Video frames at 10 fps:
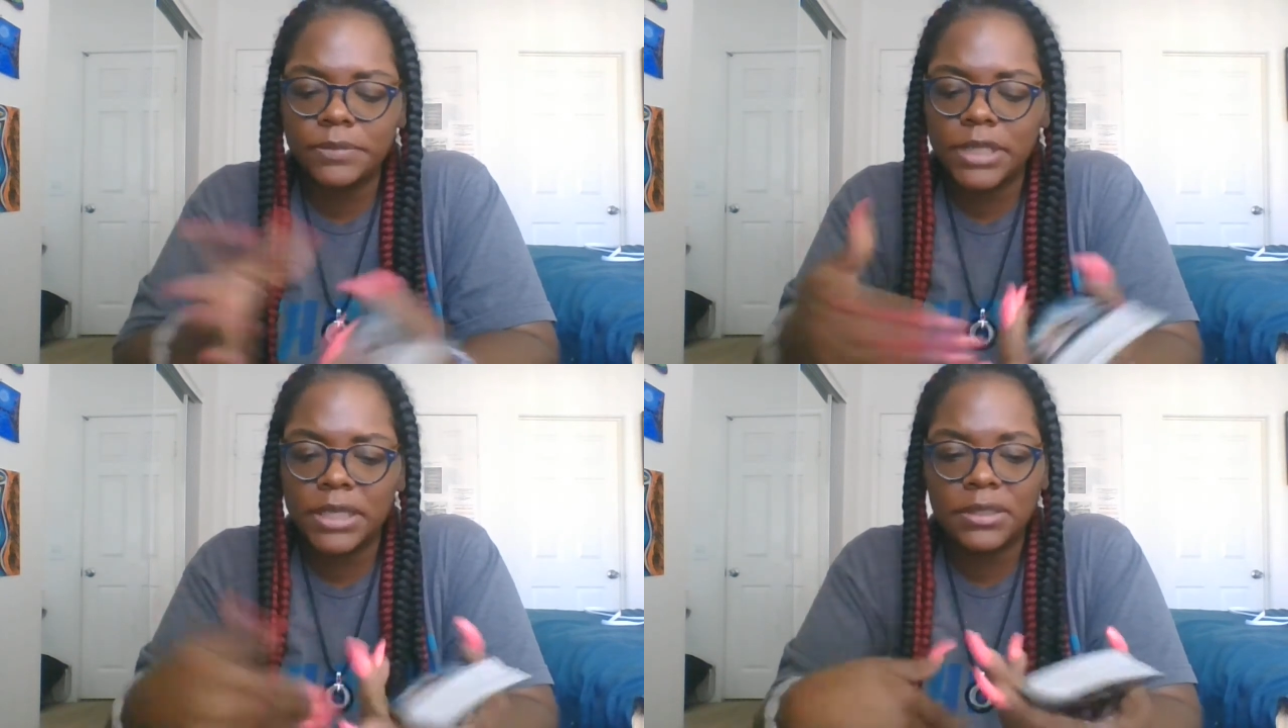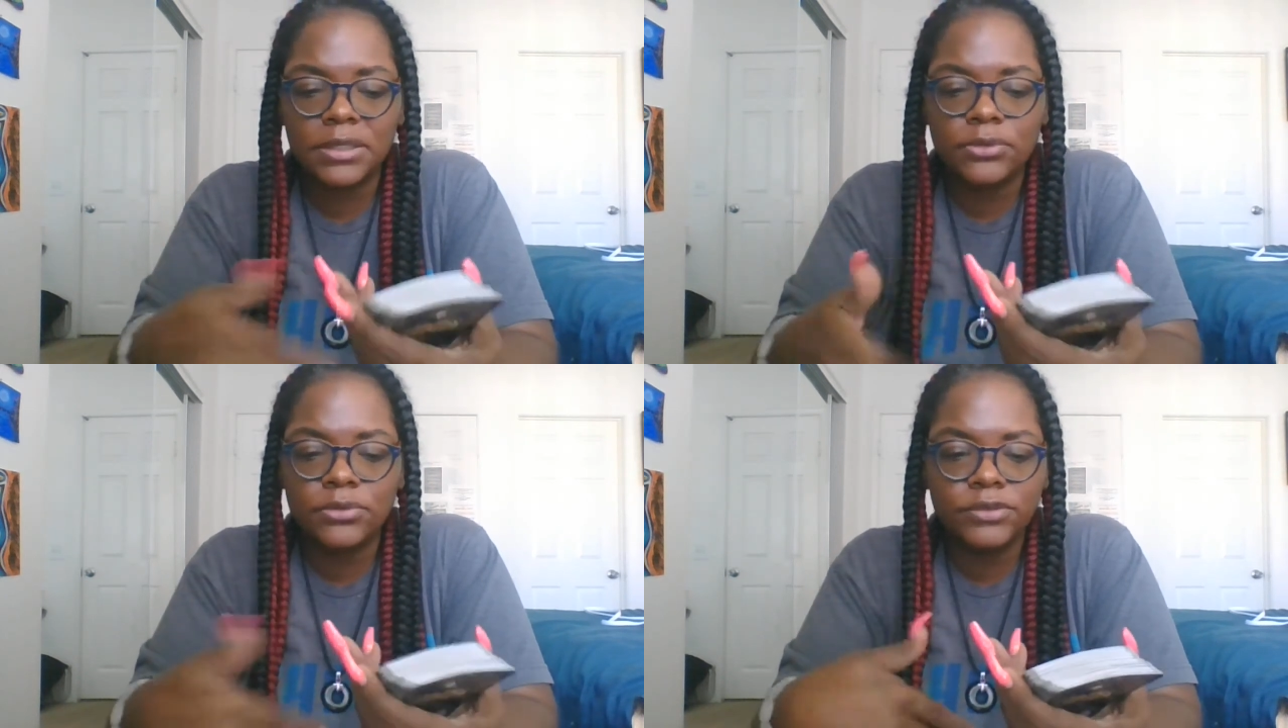and
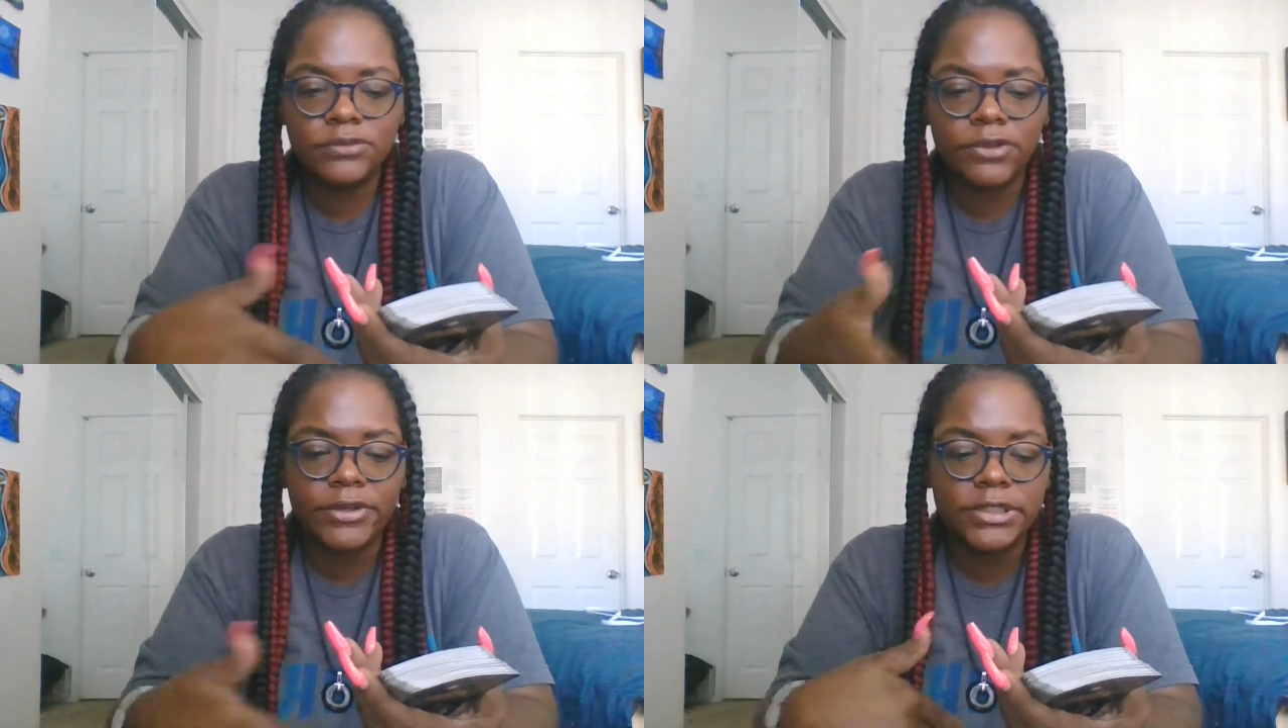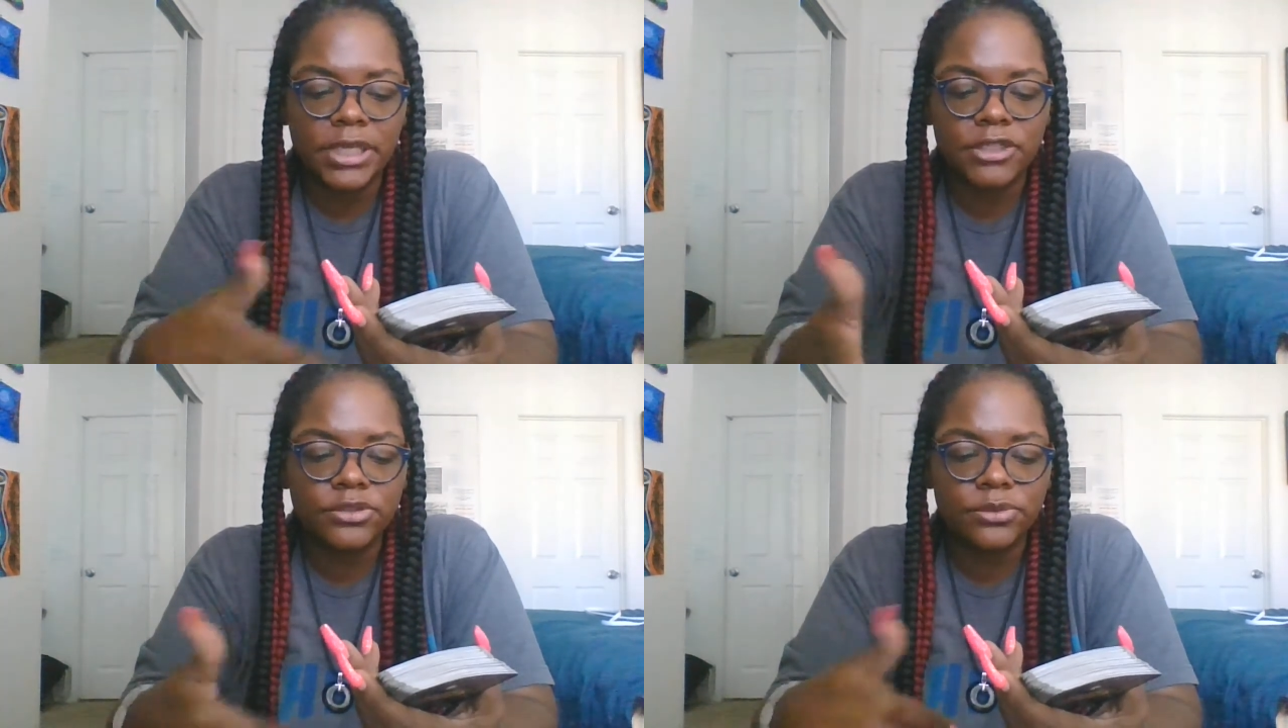who's very
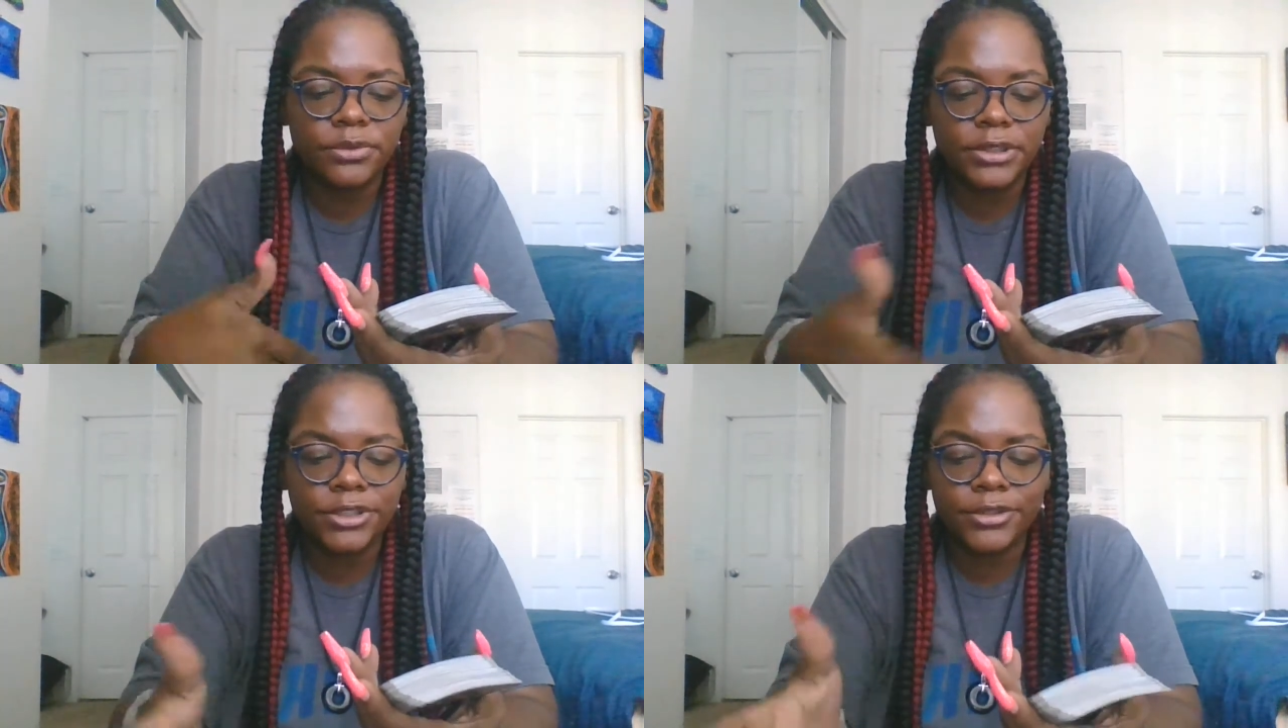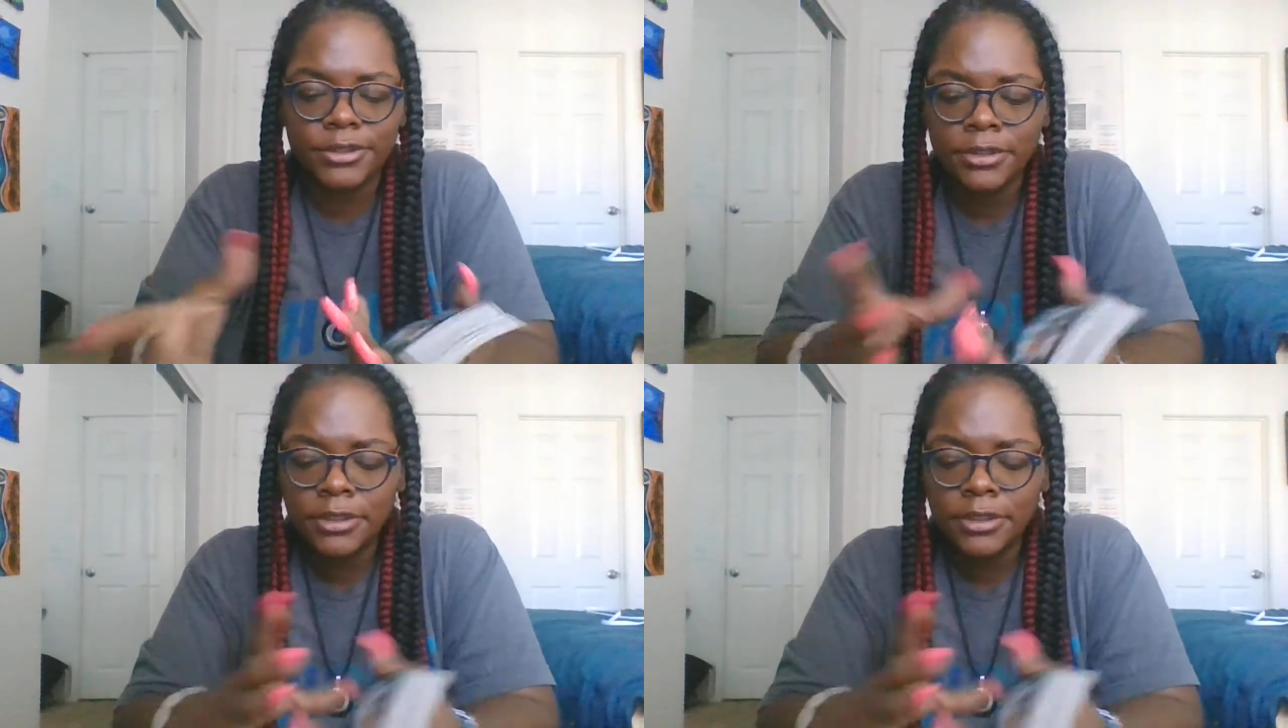sexual here.